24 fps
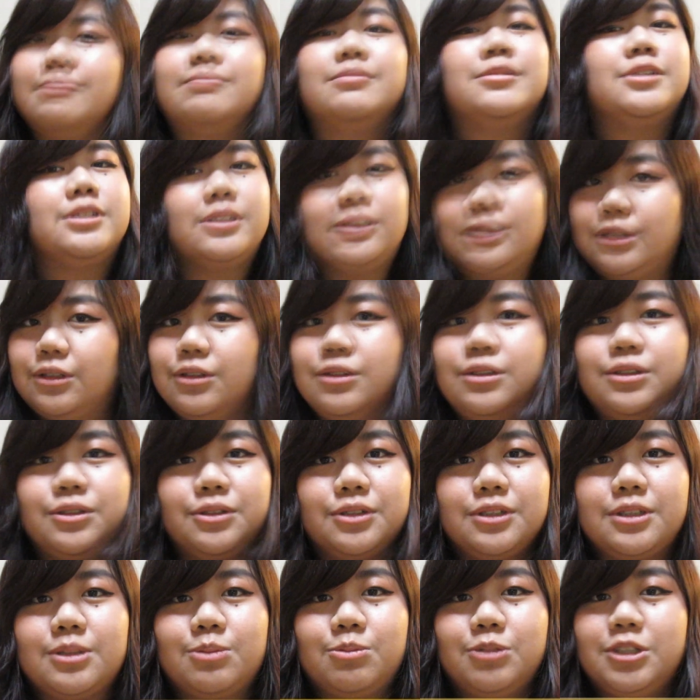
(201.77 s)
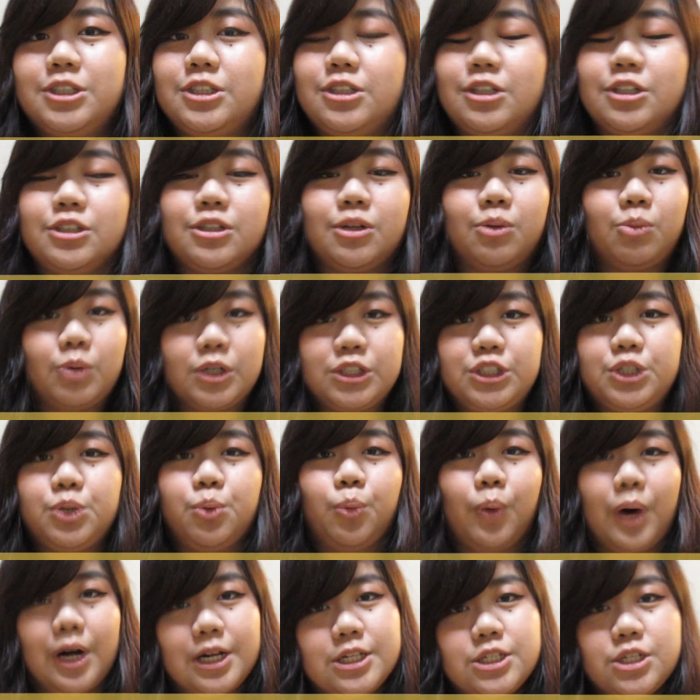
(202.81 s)
still do some research on what you
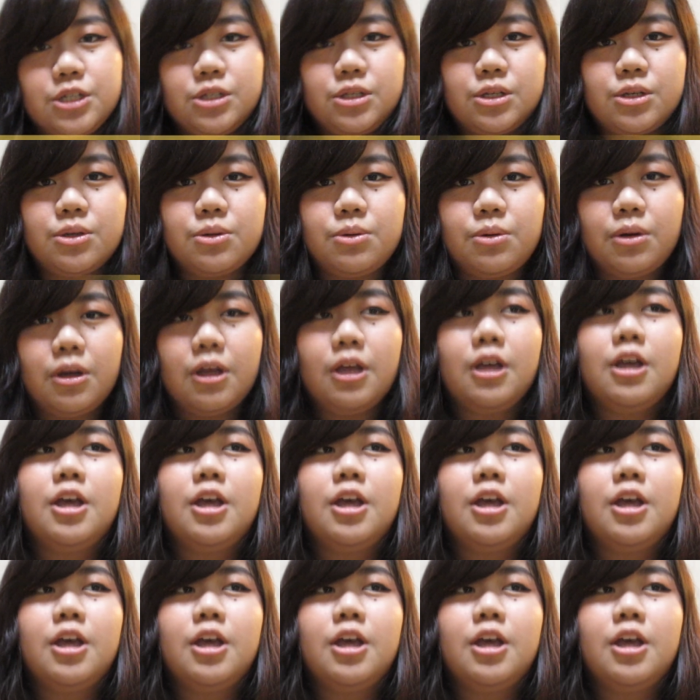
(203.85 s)
want to do,